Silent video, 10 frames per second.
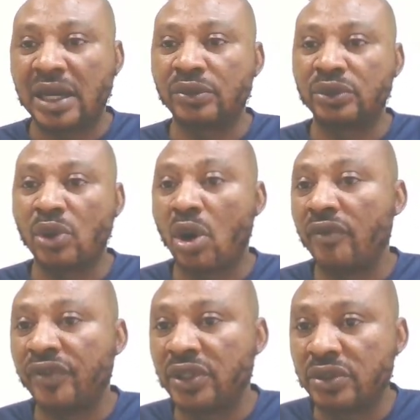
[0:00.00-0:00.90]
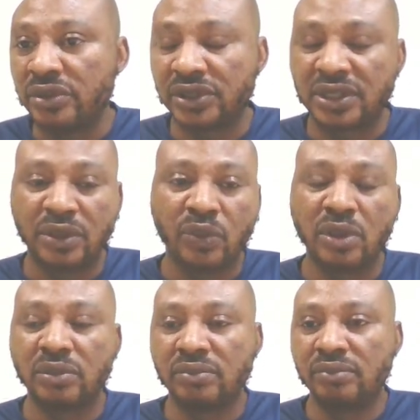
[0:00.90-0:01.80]
I'll do all videos in
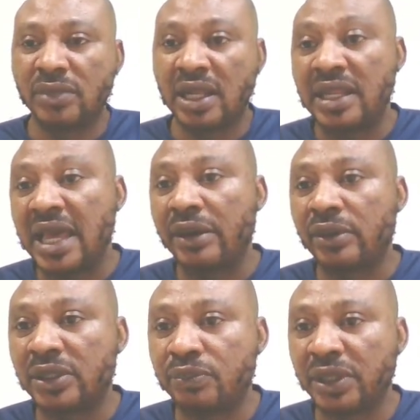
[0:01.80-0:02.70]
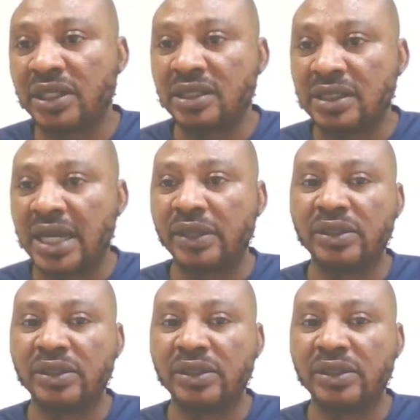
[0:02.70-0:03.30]
1. Earlier we were breaking it down.